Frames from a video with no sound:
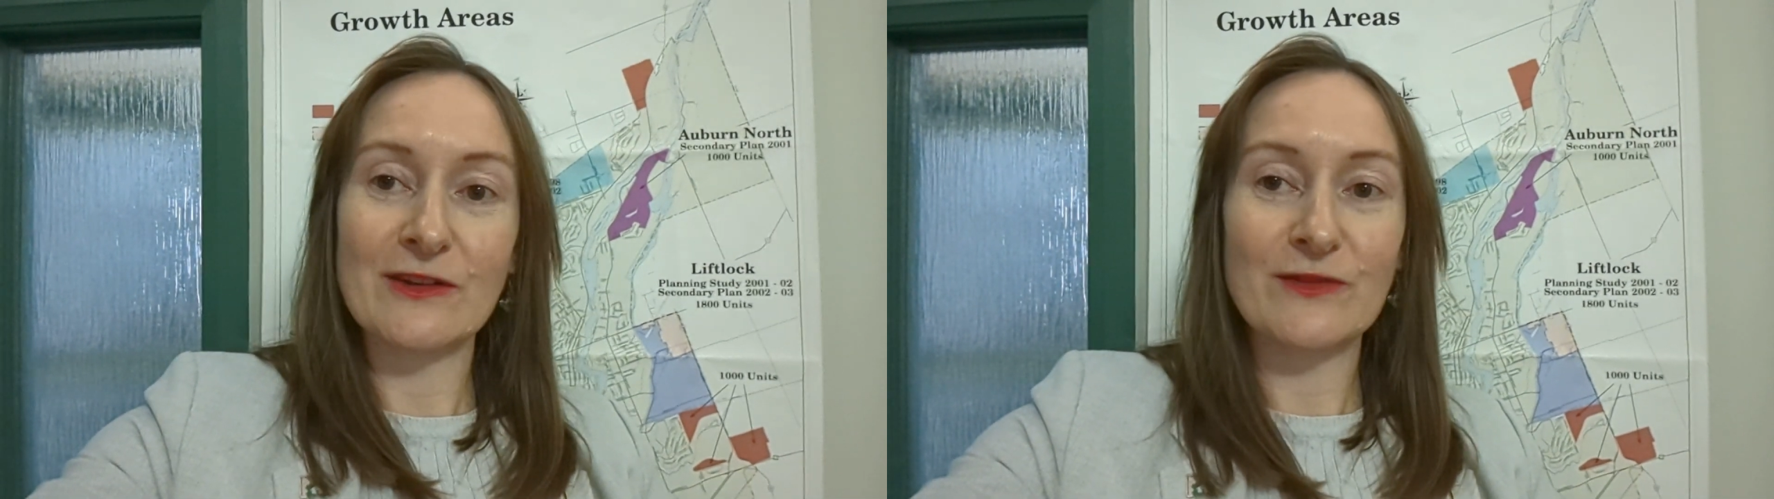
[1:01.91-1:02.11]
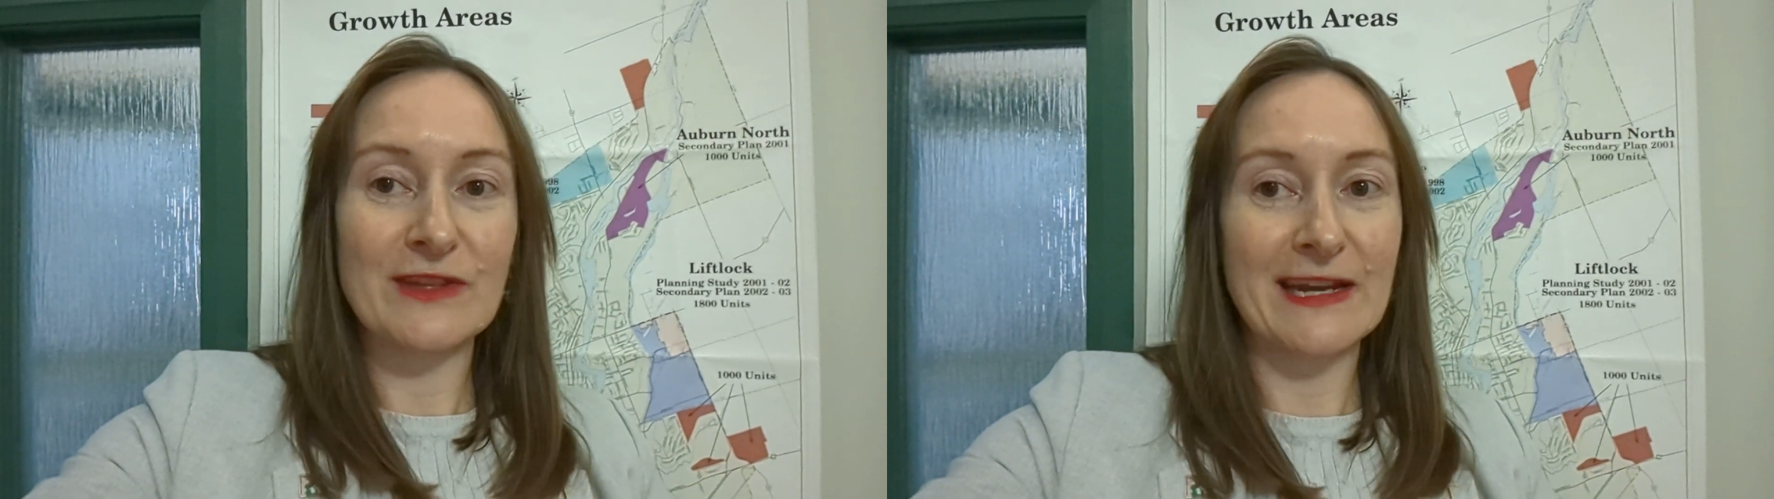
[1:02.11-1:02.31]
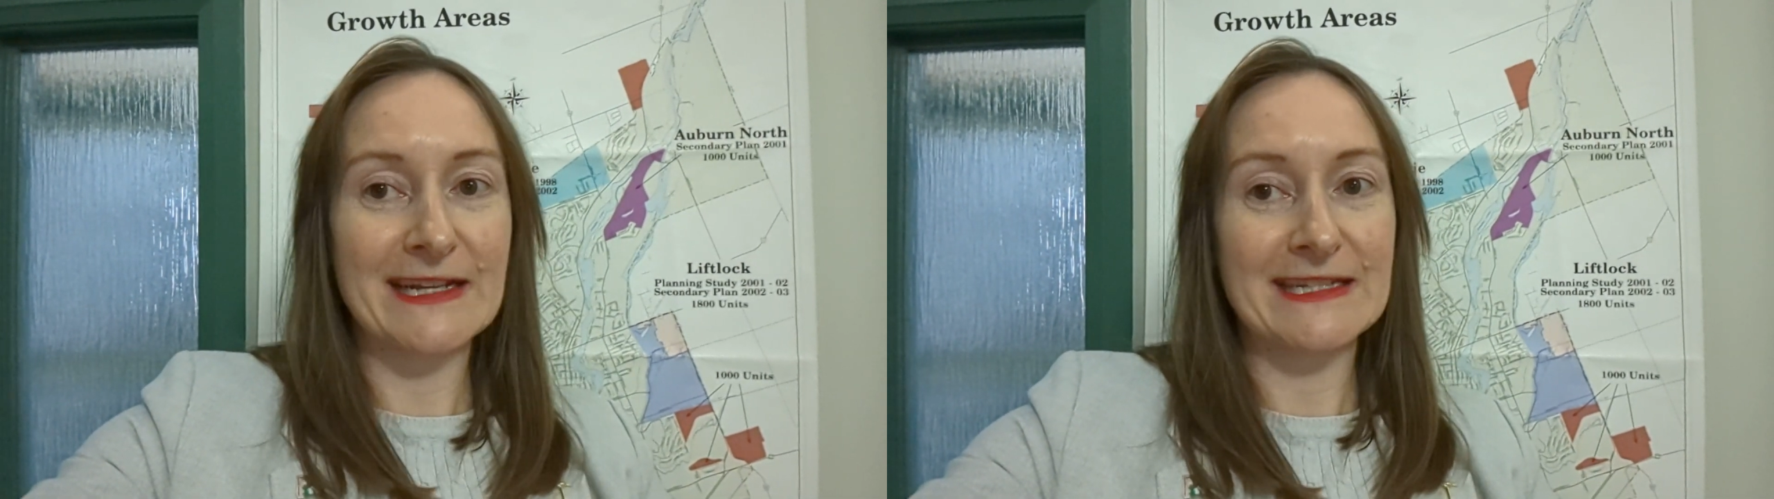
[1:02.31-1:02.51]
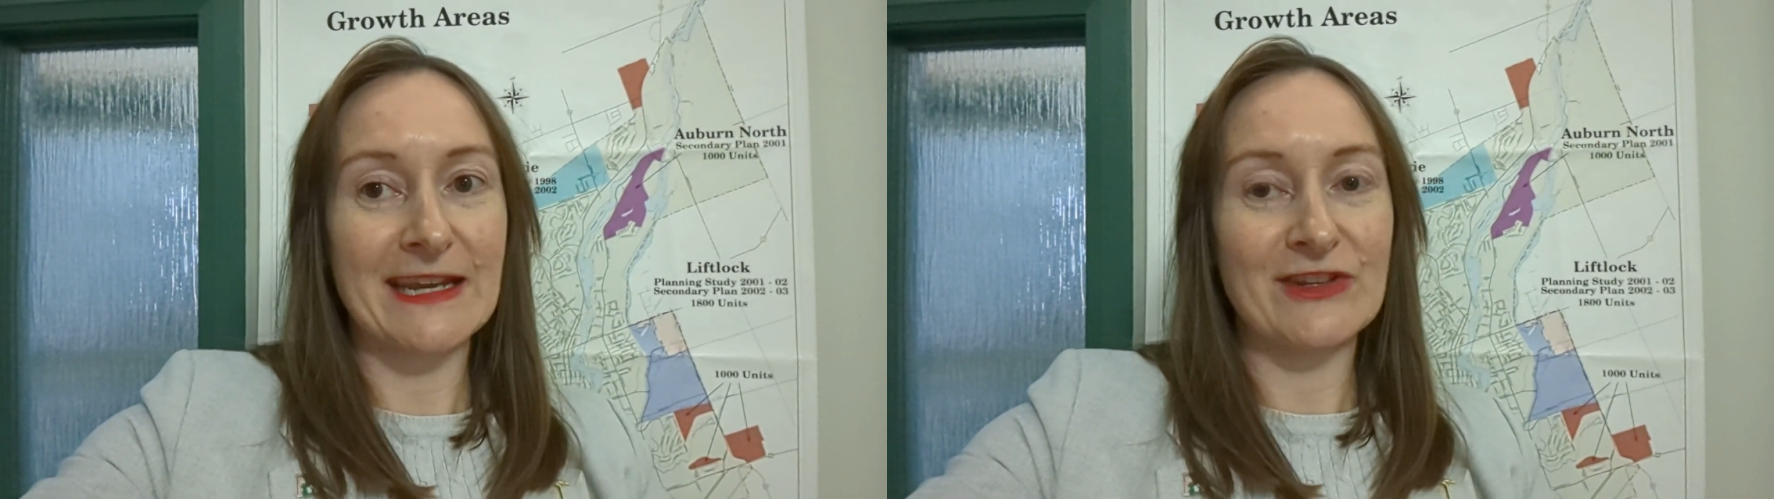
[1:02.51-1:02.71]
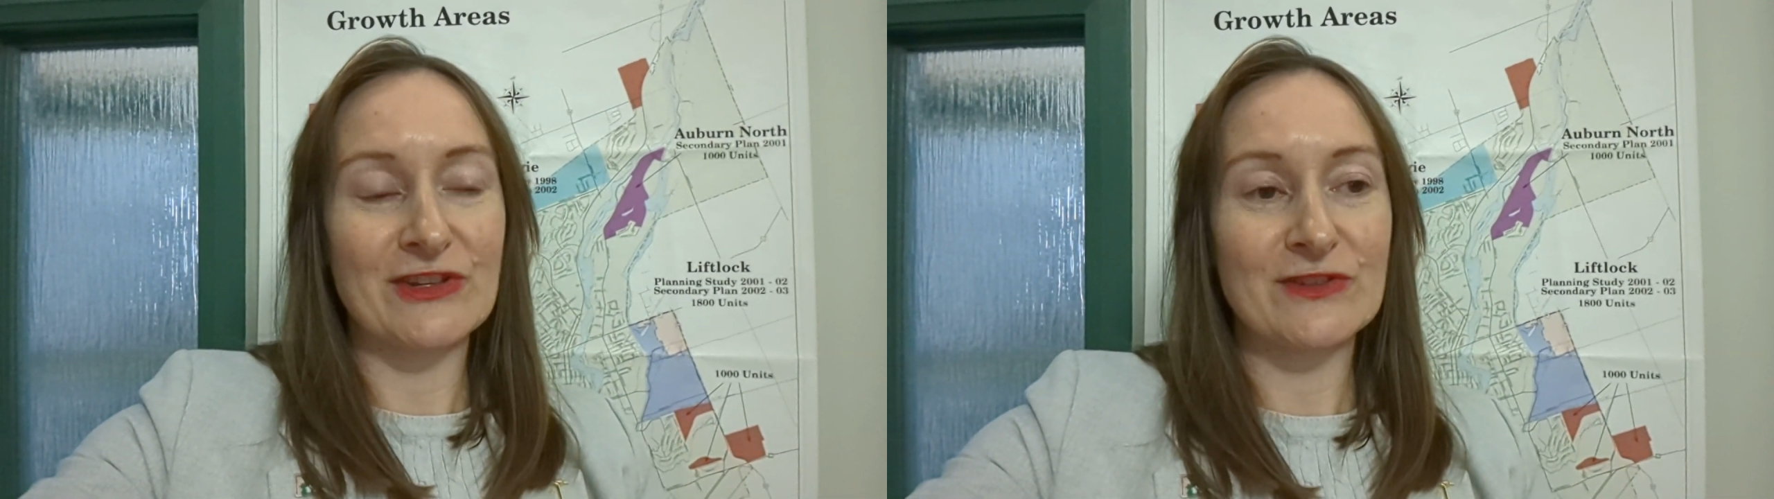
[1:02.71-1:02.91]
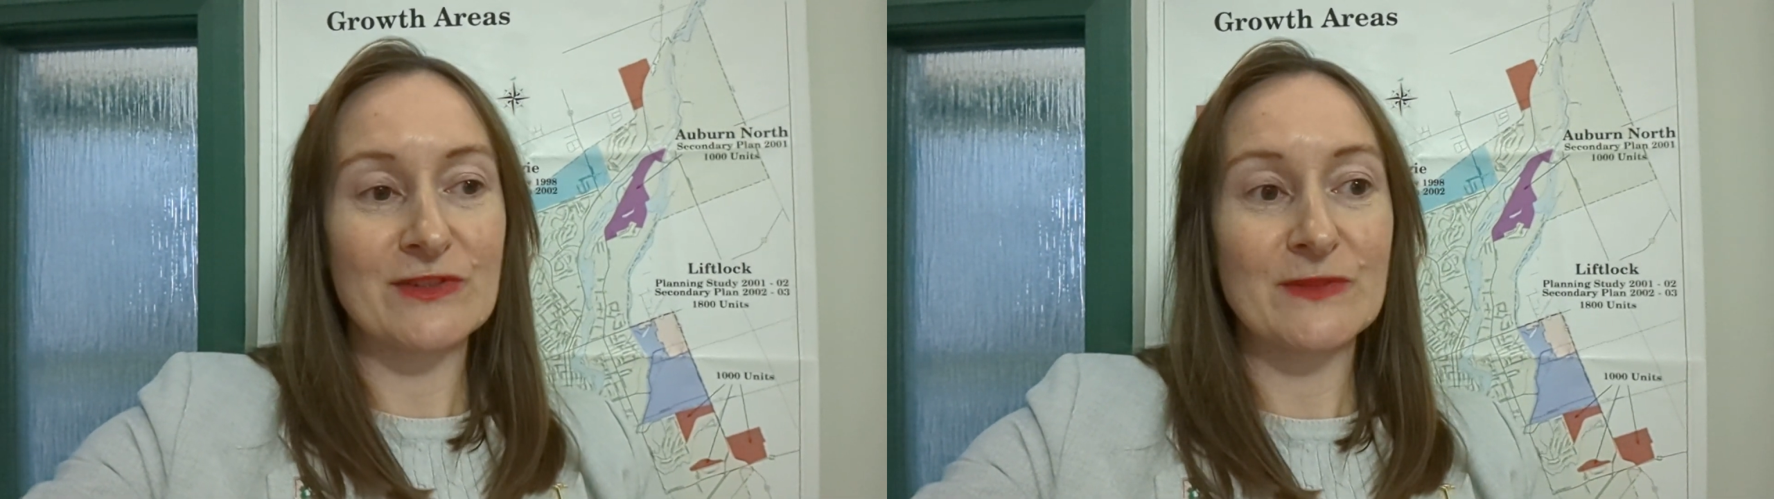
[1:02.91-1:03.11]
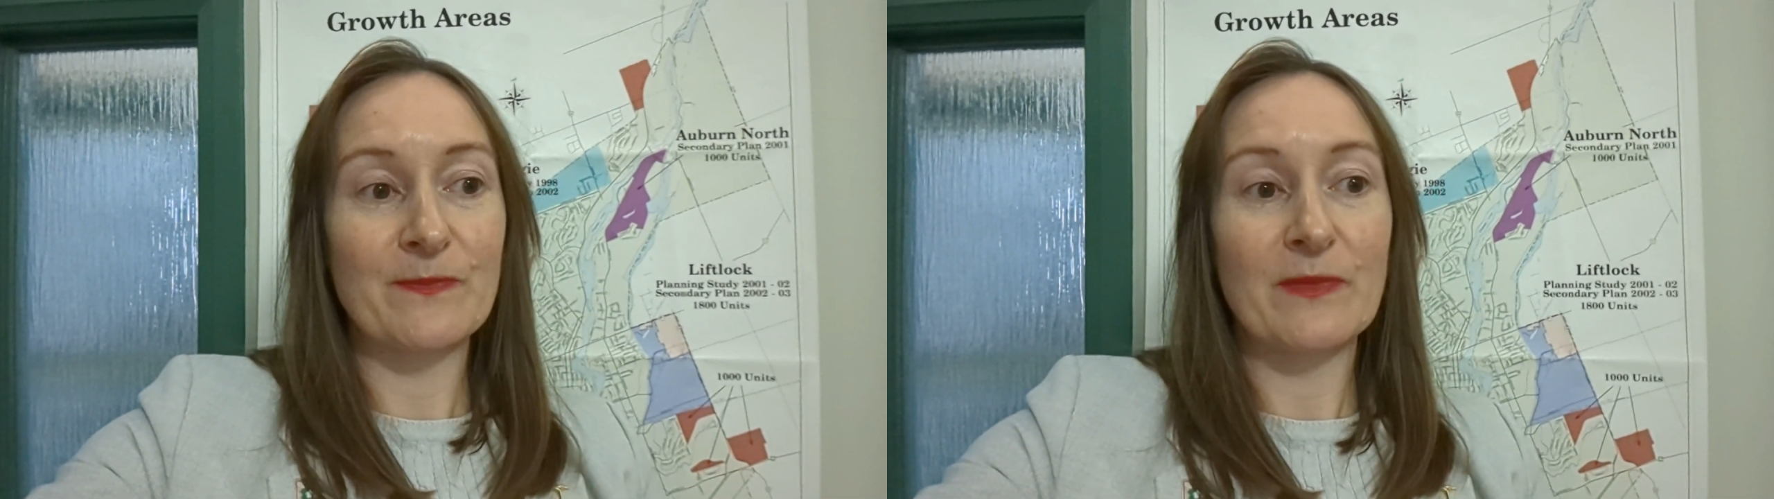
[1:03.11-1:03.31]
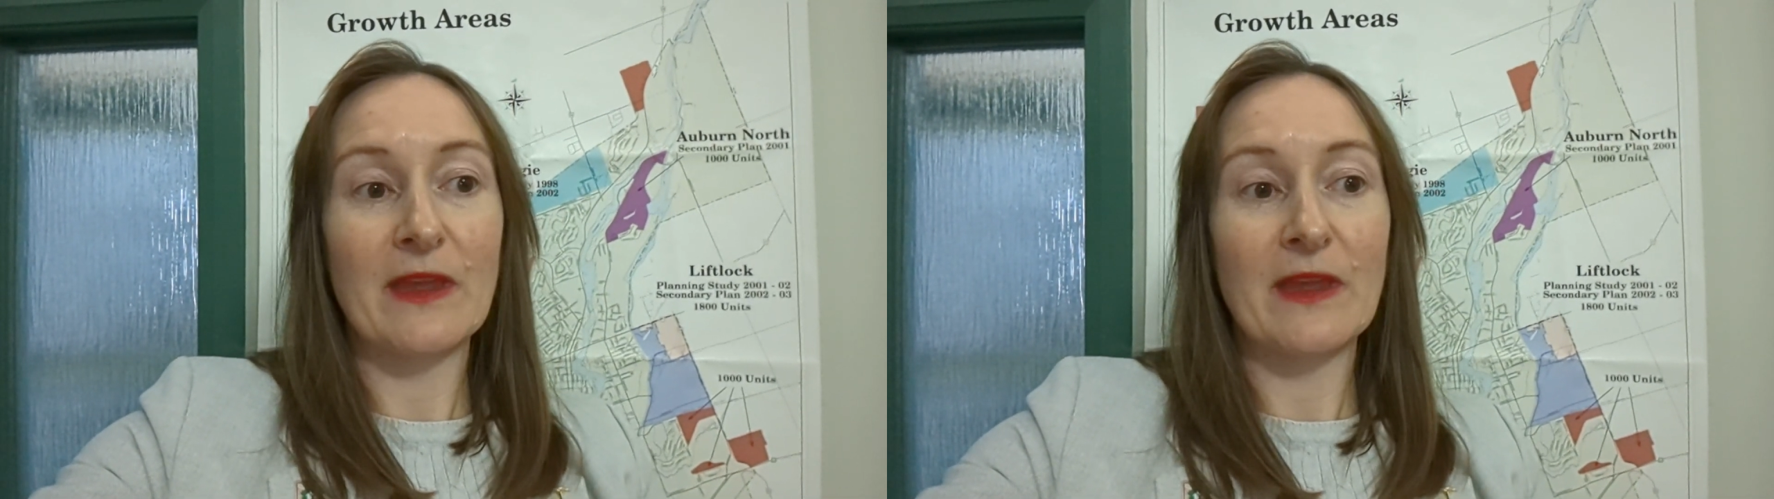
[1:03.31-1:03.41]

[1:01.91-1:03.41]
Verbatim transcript: over the next 10 years.